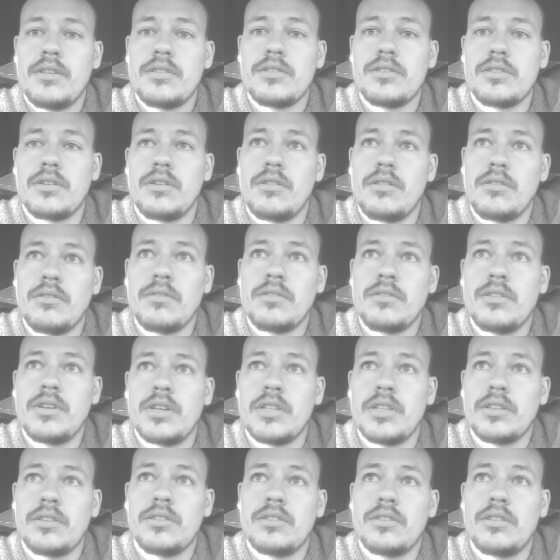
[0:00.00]
So
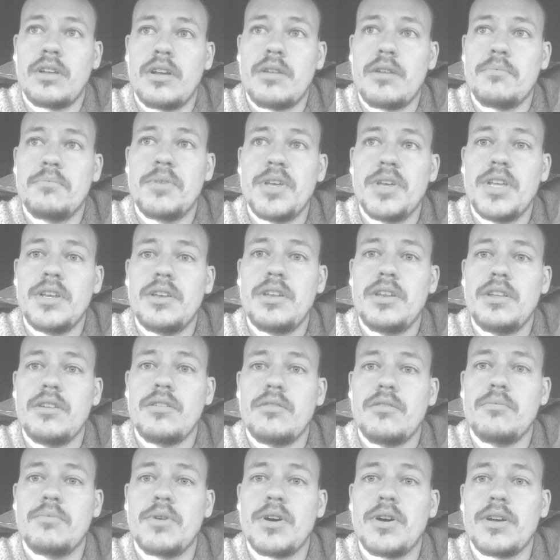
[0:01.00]
it's not a big
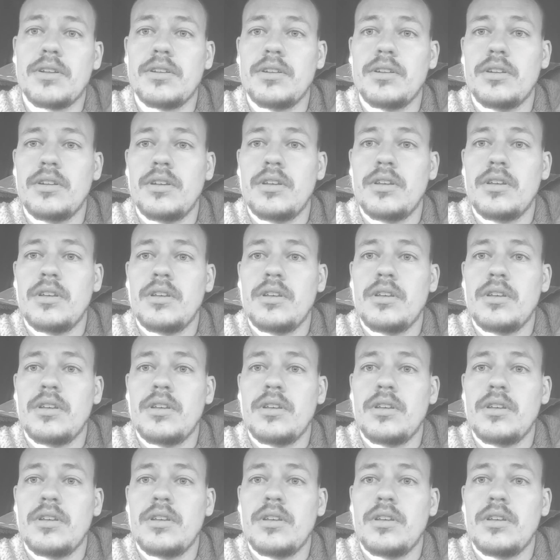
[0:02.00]
deal, but